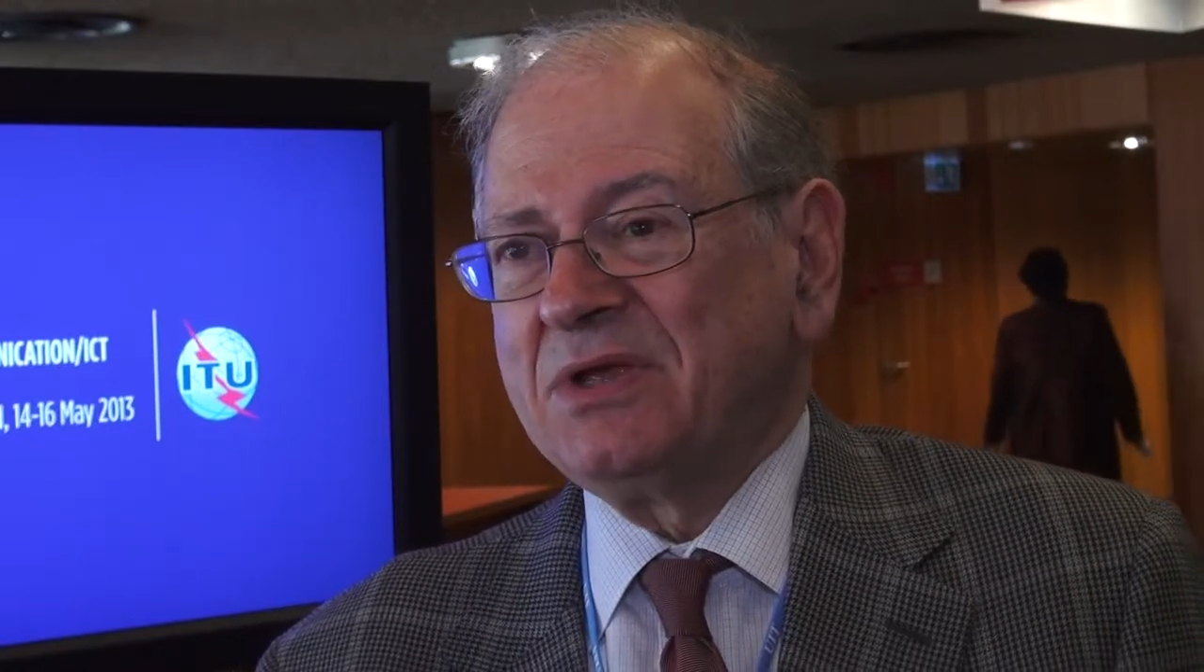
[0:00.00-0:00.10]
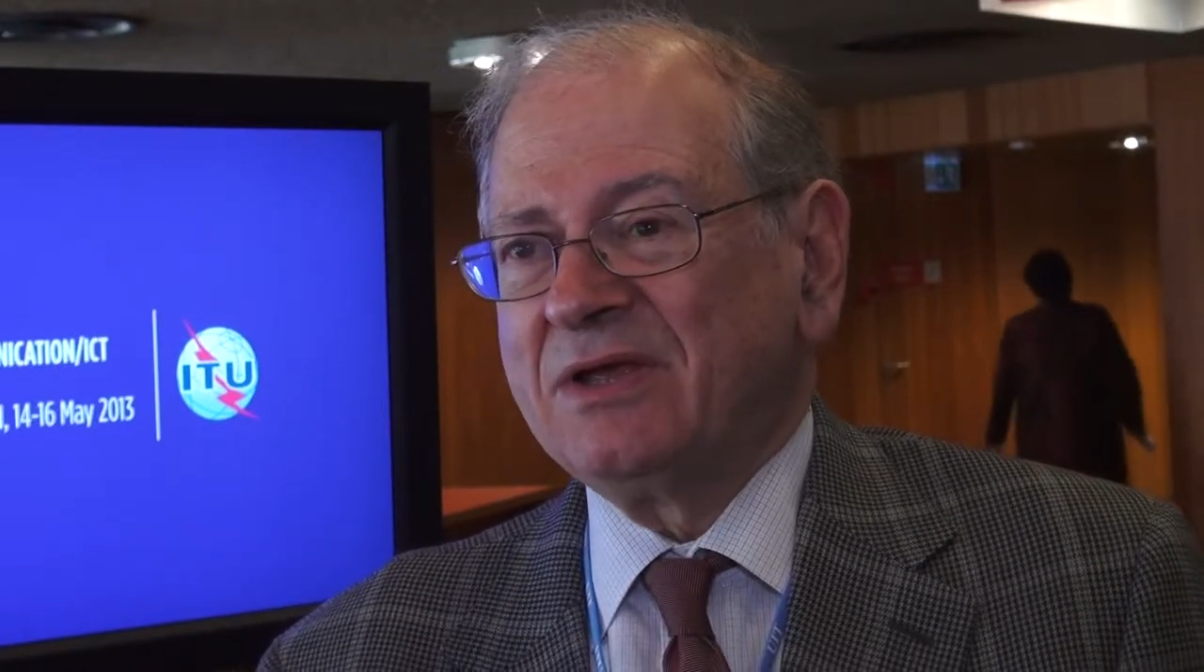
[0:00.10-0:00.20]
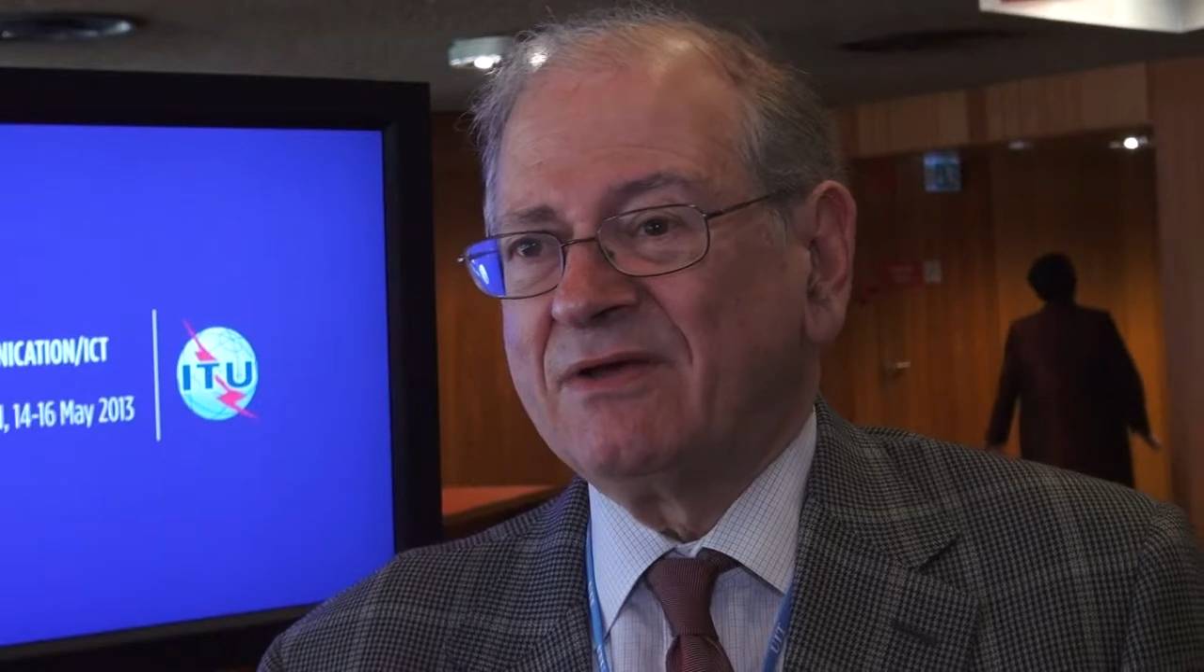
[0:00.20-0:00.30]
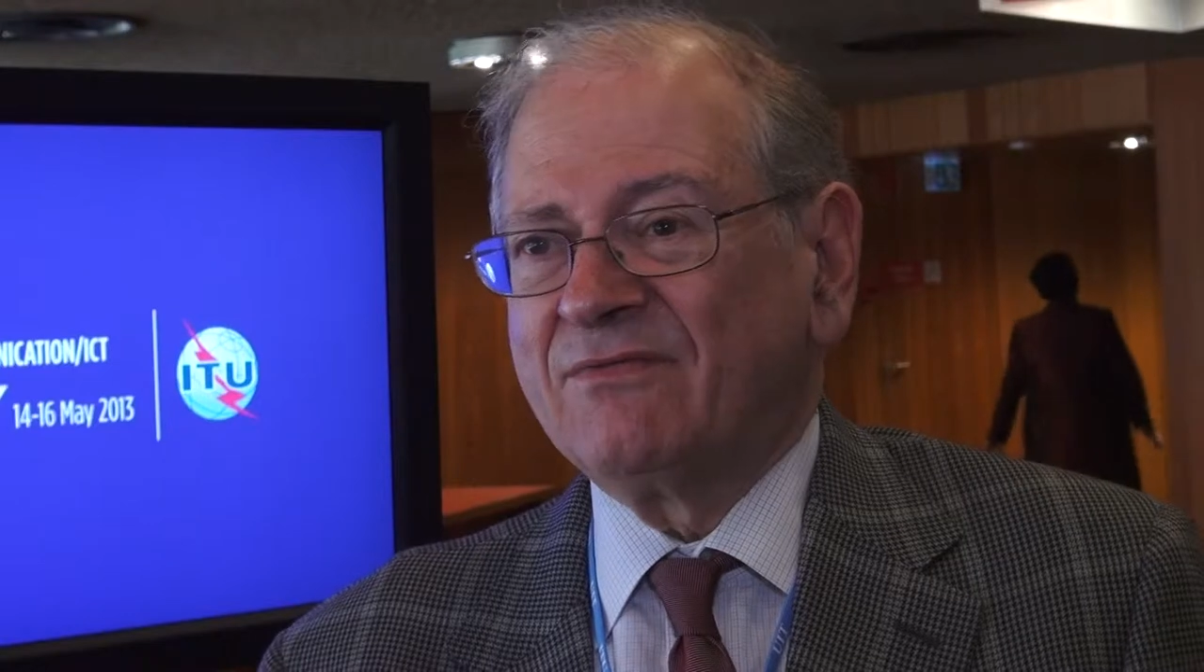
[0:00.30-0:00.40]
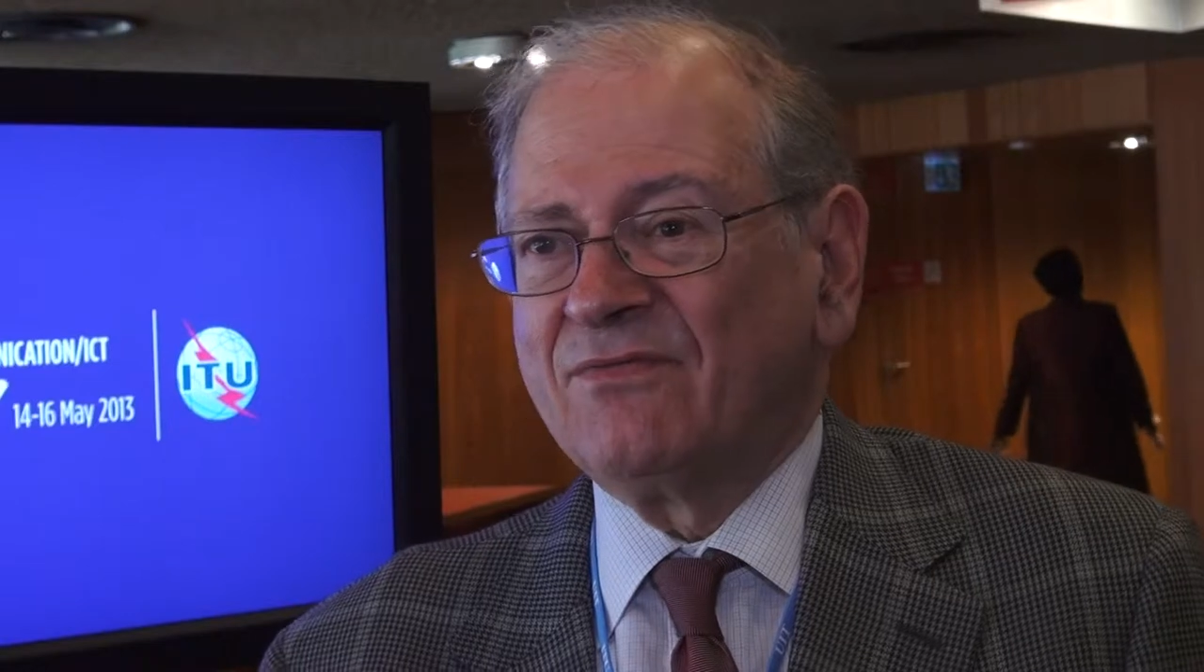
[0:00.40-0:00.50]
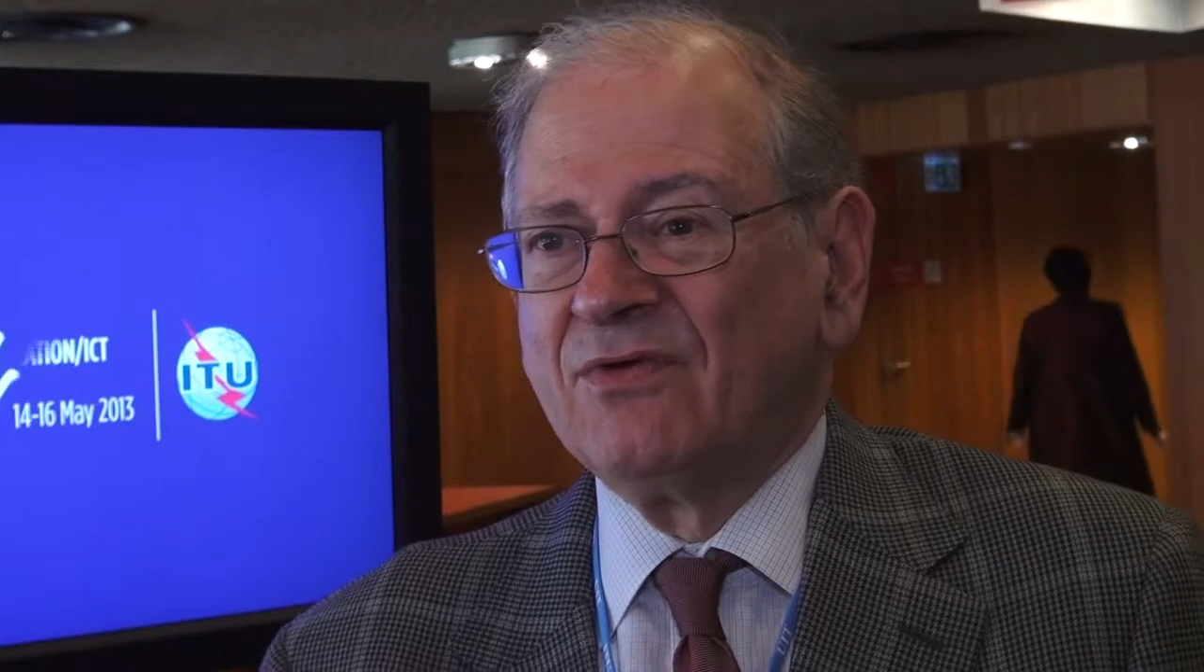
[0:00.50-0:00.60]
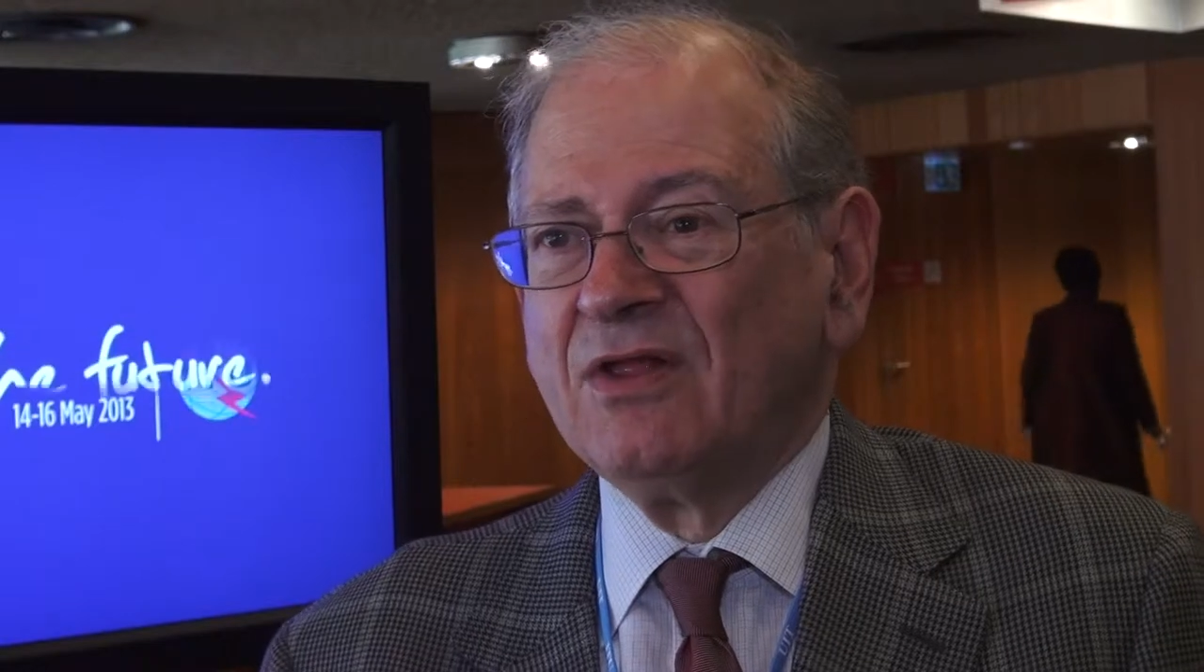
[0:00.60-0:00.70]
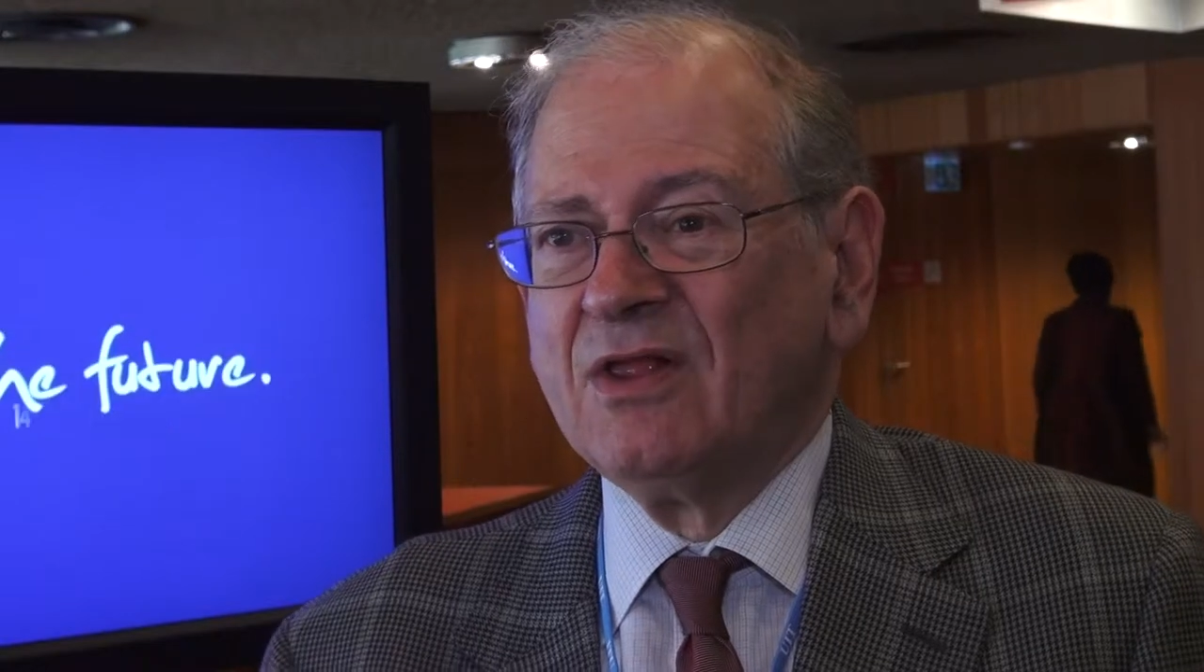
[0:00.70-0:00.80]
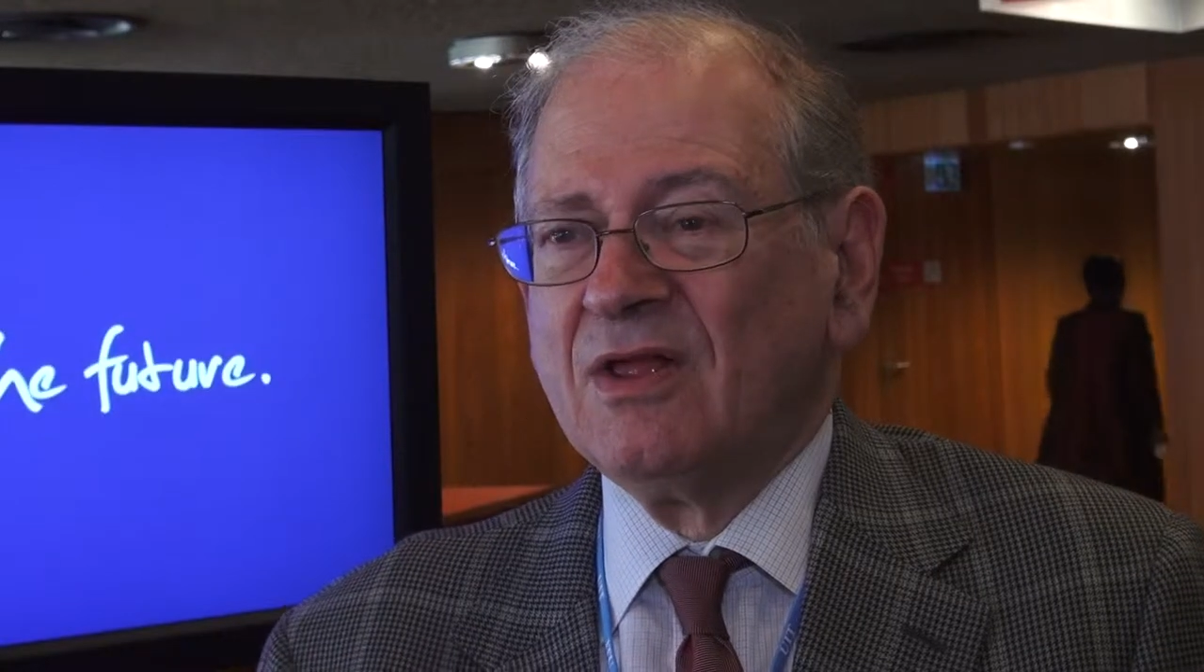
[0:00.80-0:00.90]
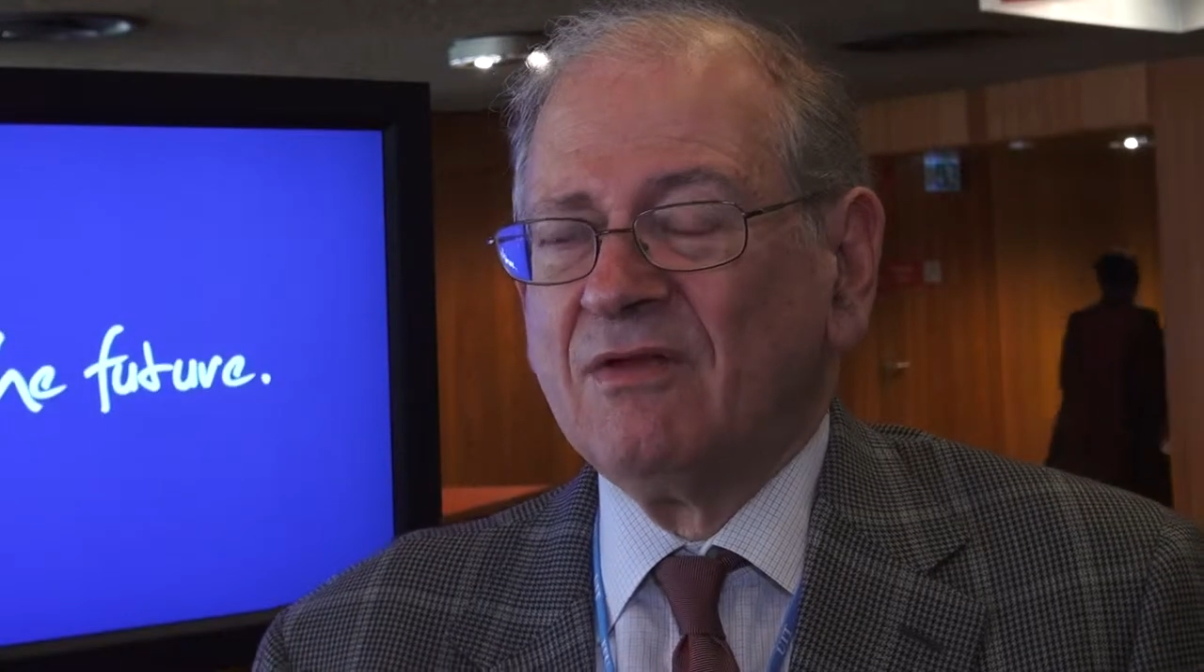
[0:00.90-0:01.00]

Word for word: We have